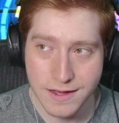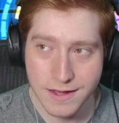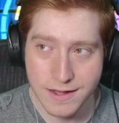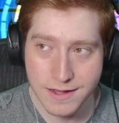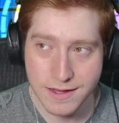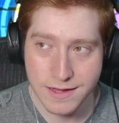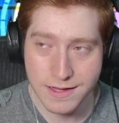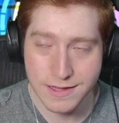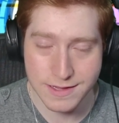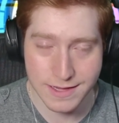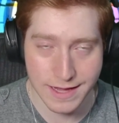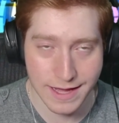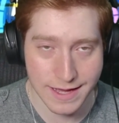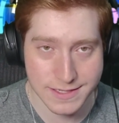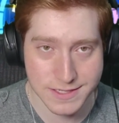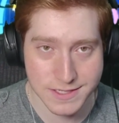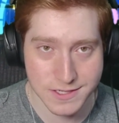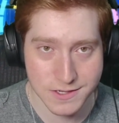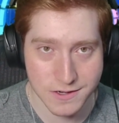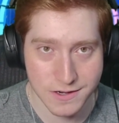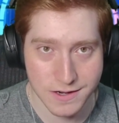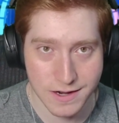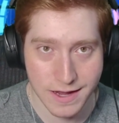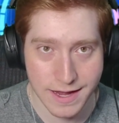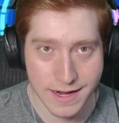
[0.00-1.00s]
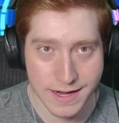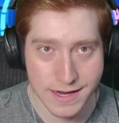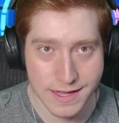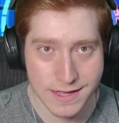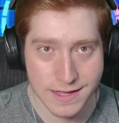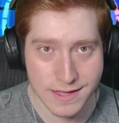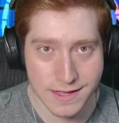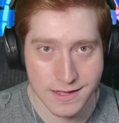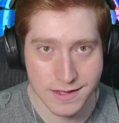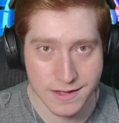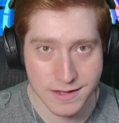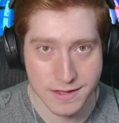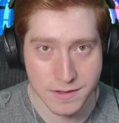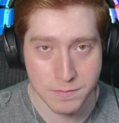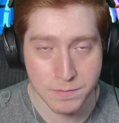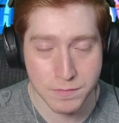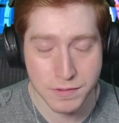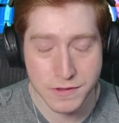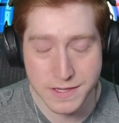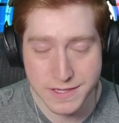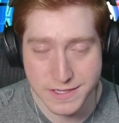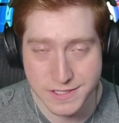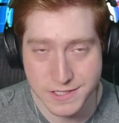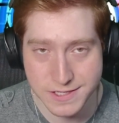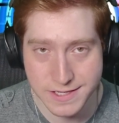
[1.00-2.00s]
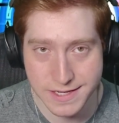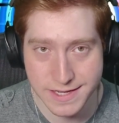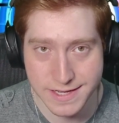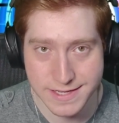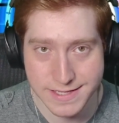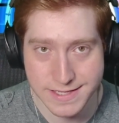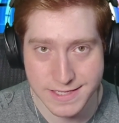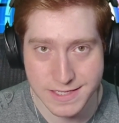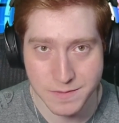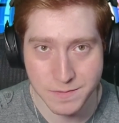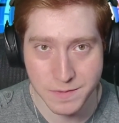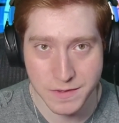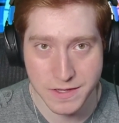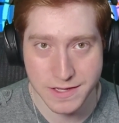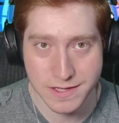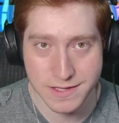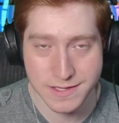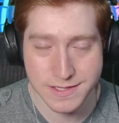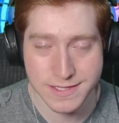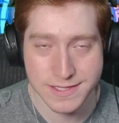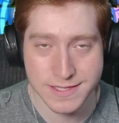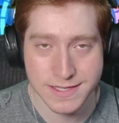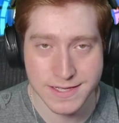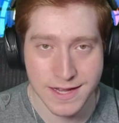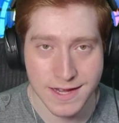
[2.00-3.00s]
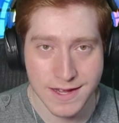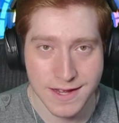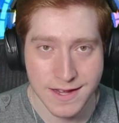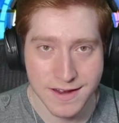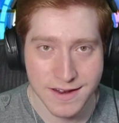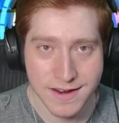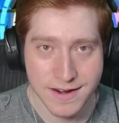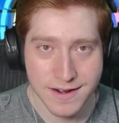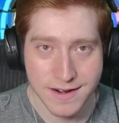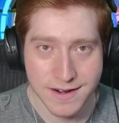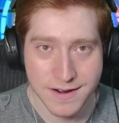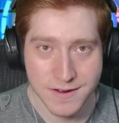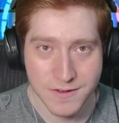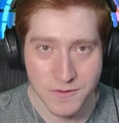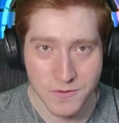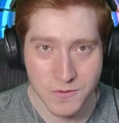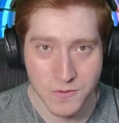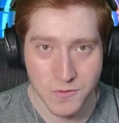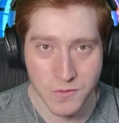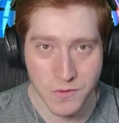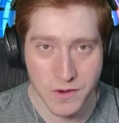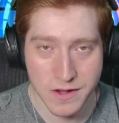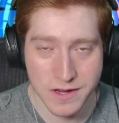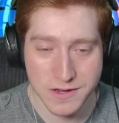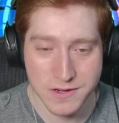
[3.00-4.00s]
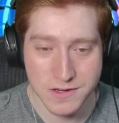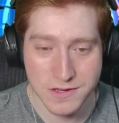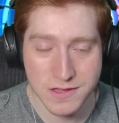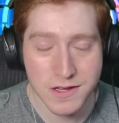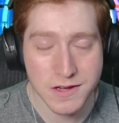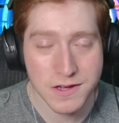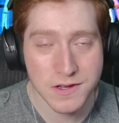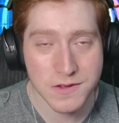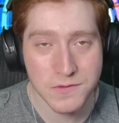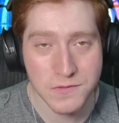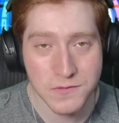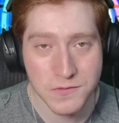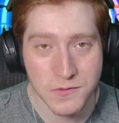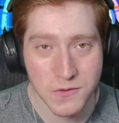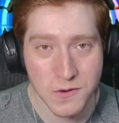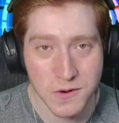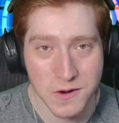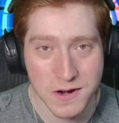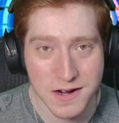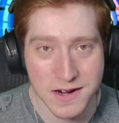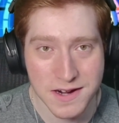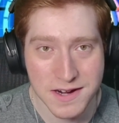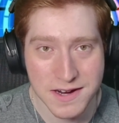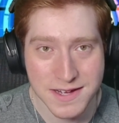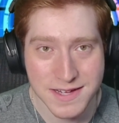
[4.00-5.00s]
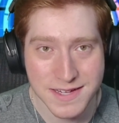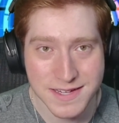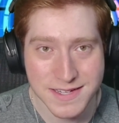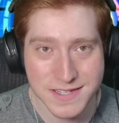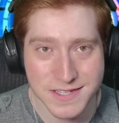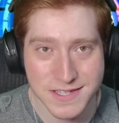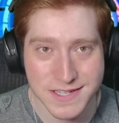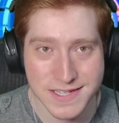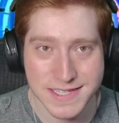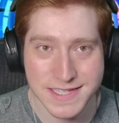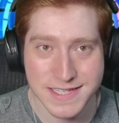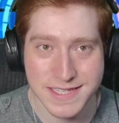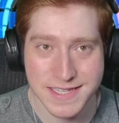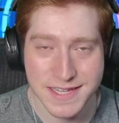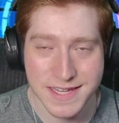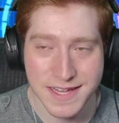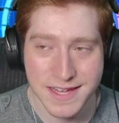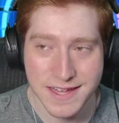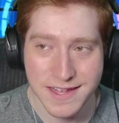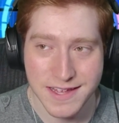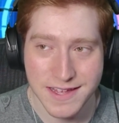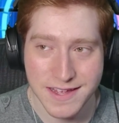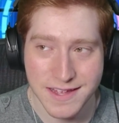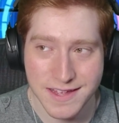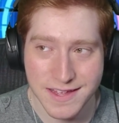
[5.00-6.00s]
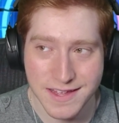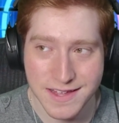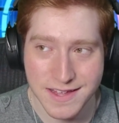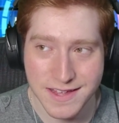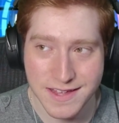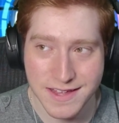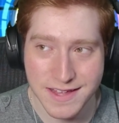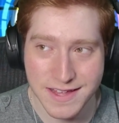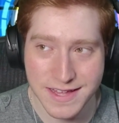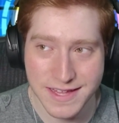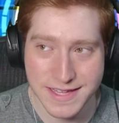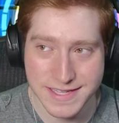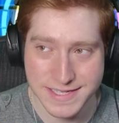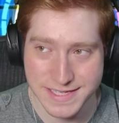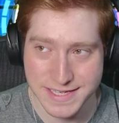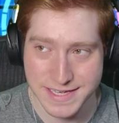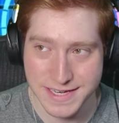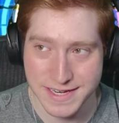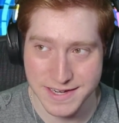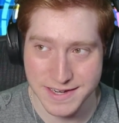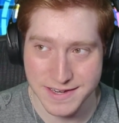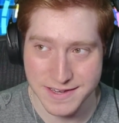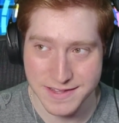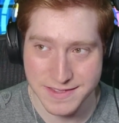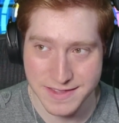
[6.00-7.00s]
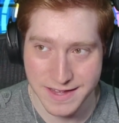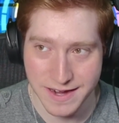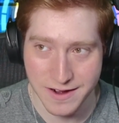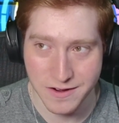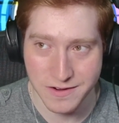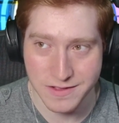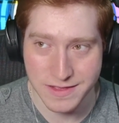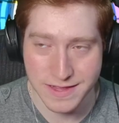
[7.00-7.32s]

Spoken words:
collector, any completionist, because what you're looking for just isn't there.